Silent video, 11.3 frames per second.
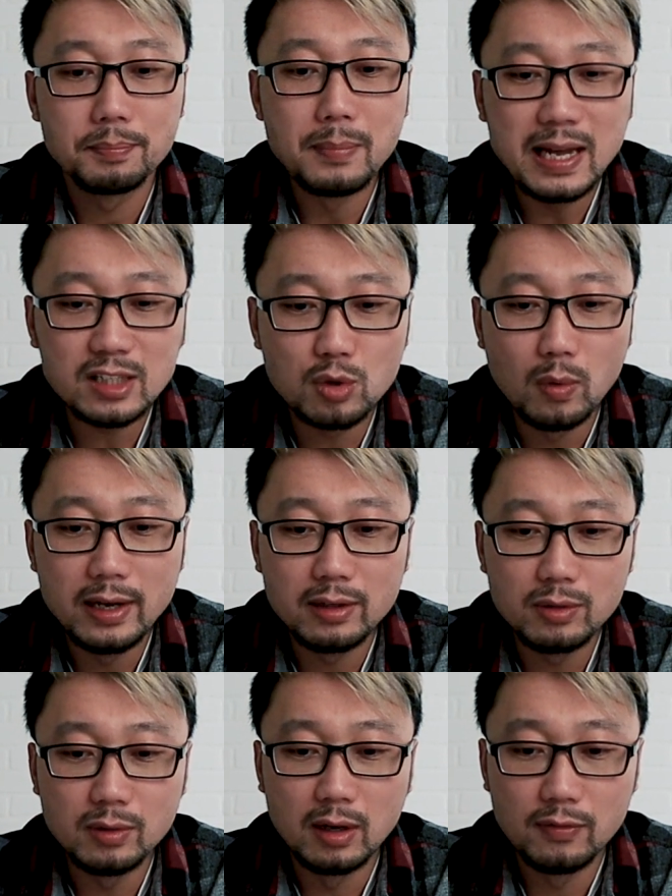Best
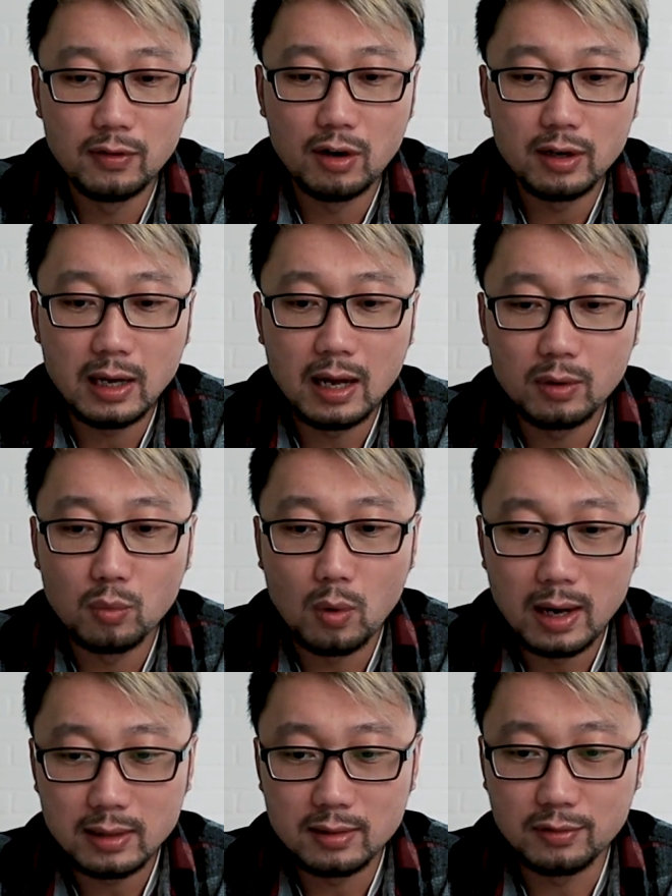way to avoid
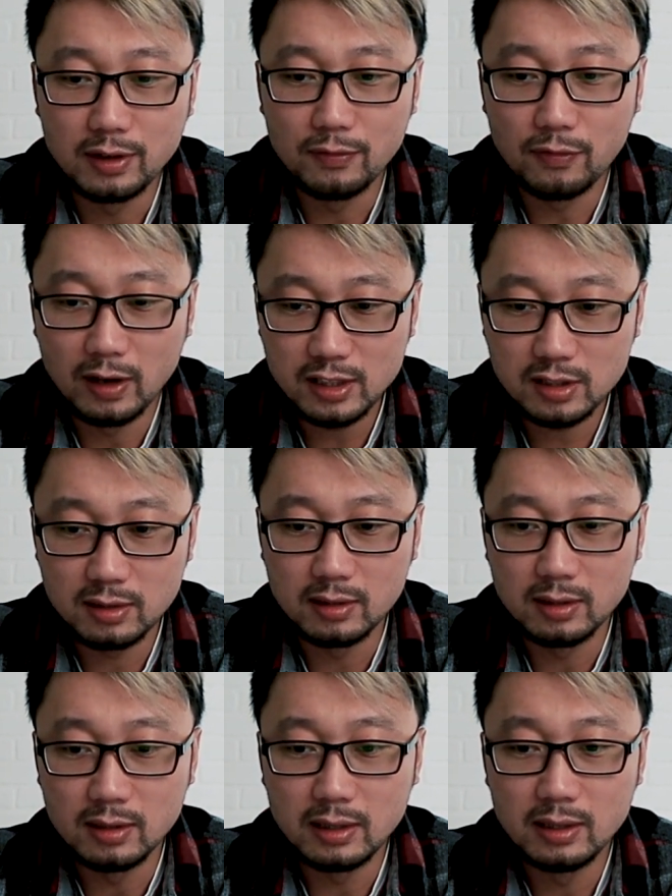unwanted
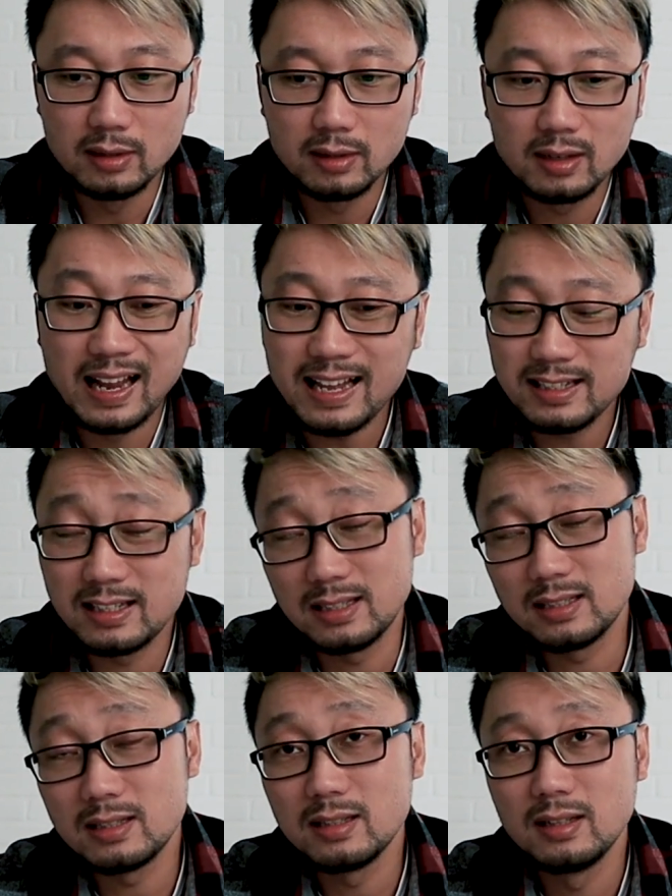reflection in
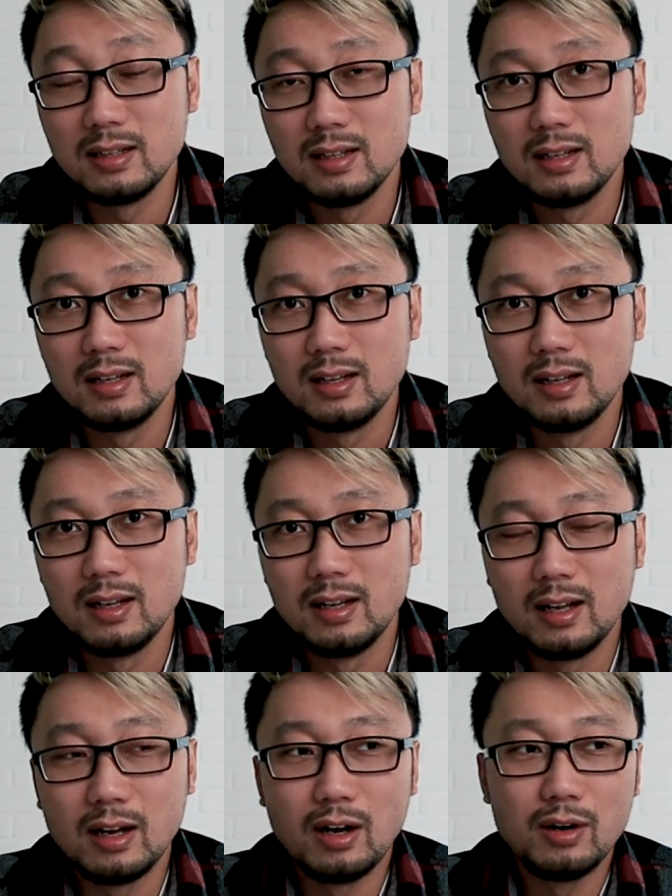glasses.
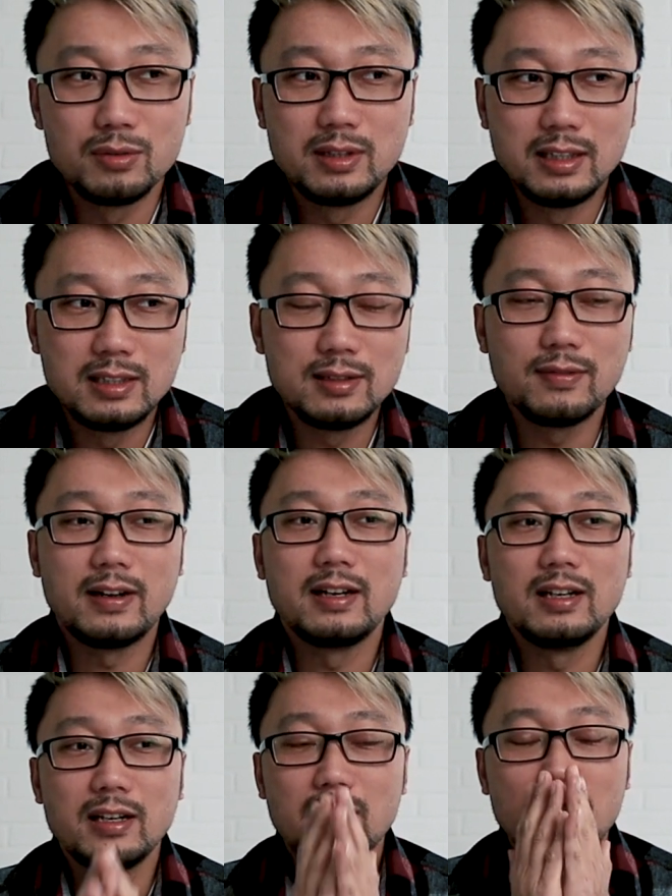Oh, this is
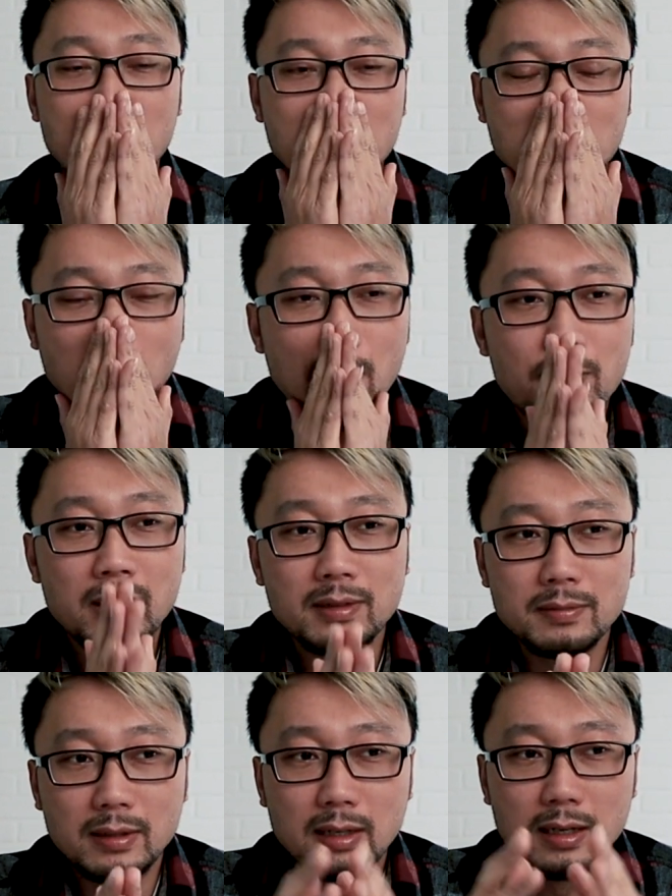very common